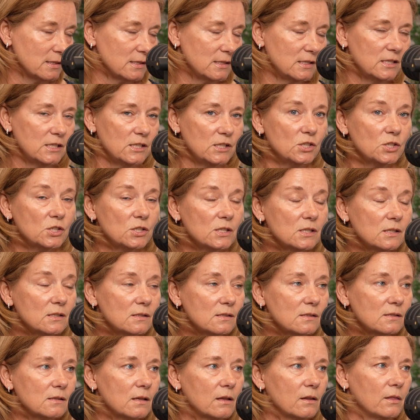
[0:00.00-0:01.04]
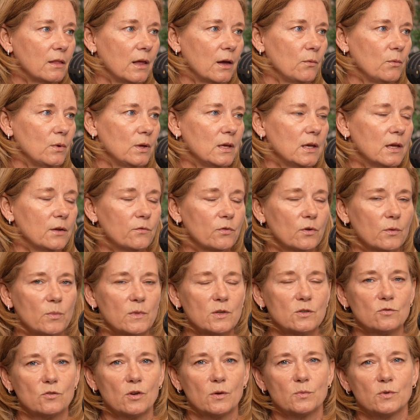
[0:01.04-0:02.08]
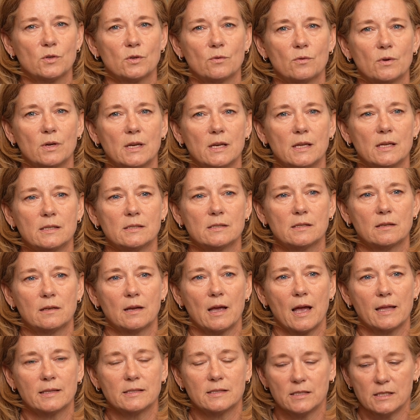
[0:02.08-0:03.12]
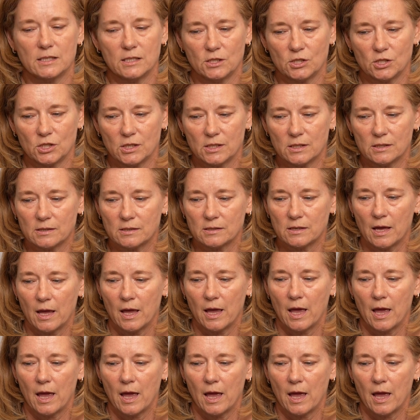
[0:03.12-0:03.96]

the teachings that we get from the scripture readings and God's teachings,